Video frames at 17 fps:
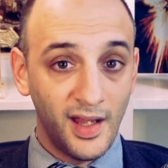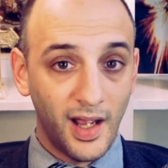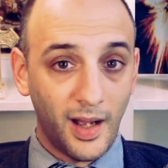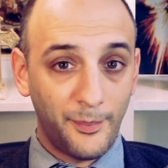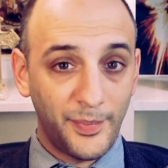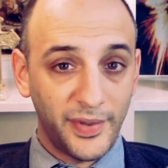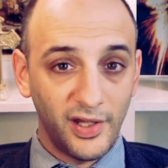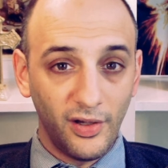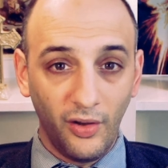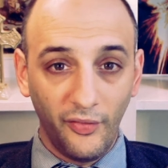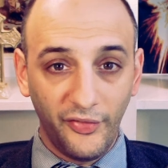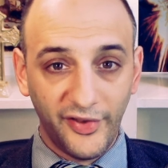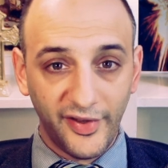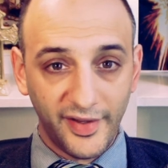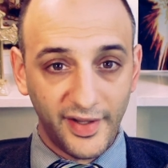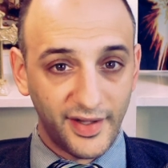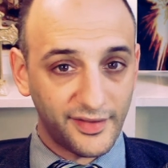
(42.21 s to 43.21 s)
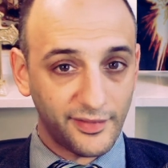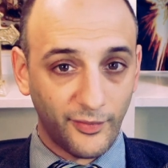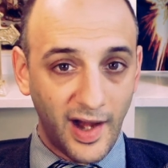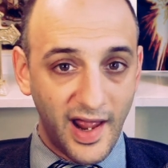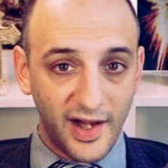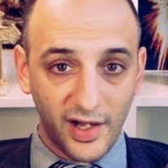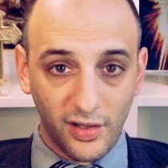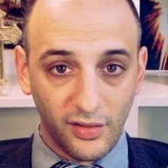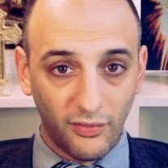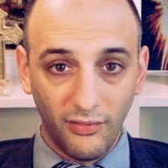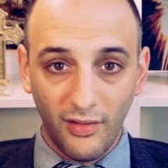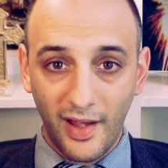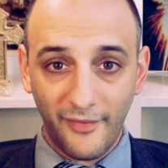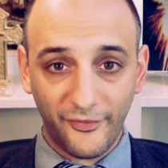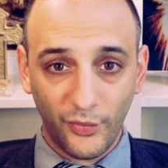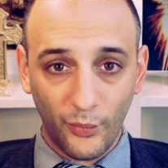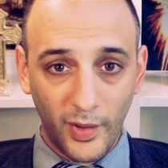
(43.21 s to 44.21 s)
appeal to this radical
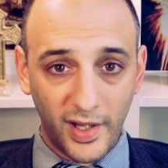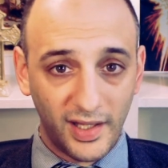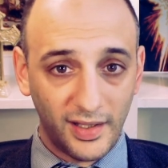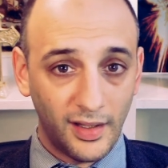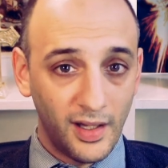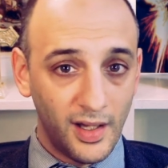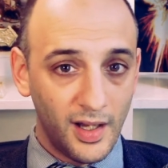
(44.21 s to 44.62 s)
left-wing